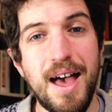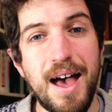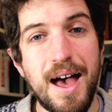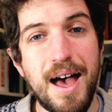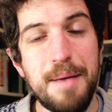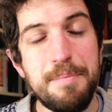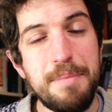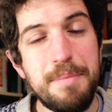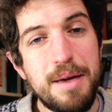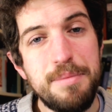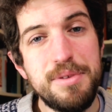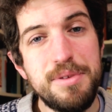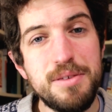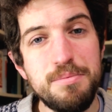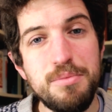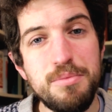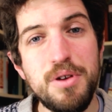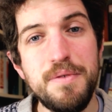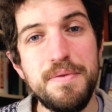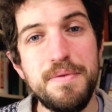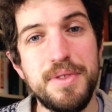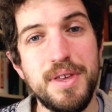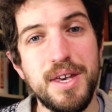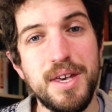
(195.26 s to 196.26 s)
And maybe to
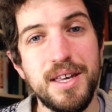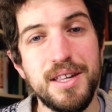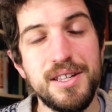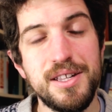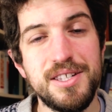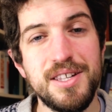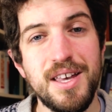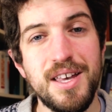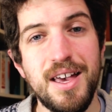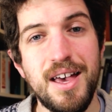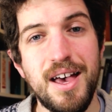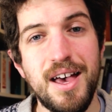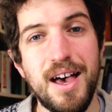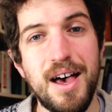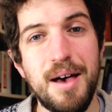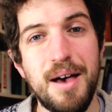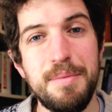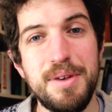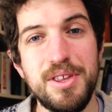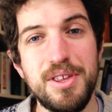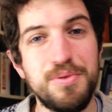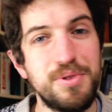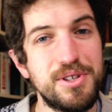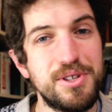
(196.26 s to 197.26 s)
move things
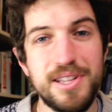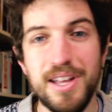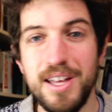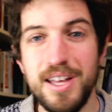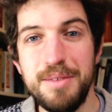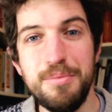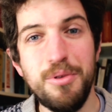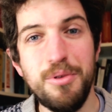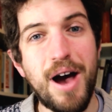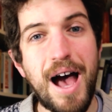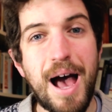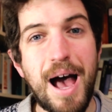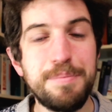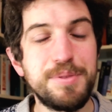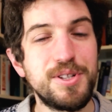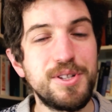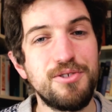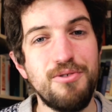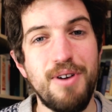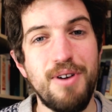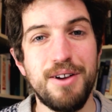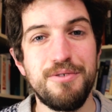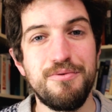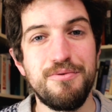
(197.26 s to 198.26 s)
um, into a slightly more
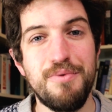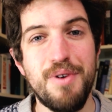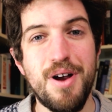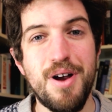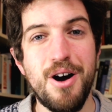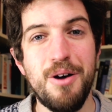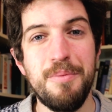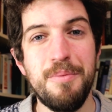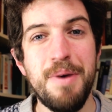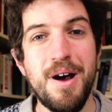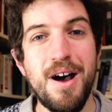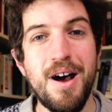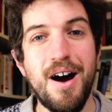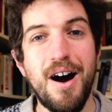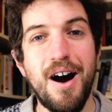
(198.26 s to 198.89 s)
abstract realm,